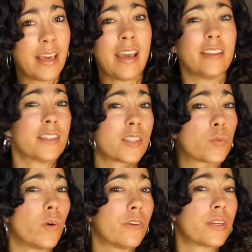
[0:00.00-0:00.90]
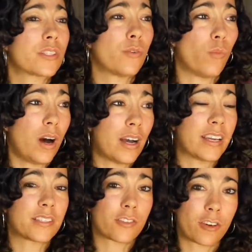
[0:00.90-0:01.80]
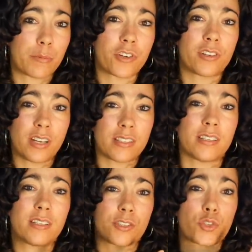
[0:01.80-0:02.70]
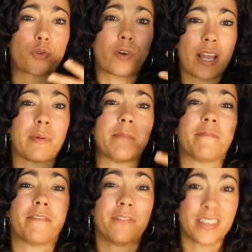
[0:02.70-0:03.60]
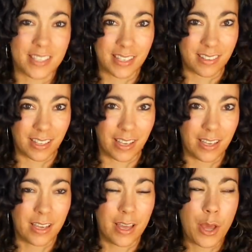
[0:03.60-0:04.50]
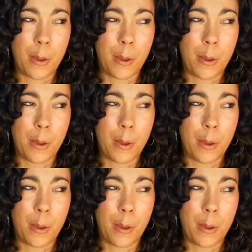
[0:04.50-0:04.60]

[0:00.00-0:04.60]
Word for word: And this is one reason why scripture doesn't describe him physically,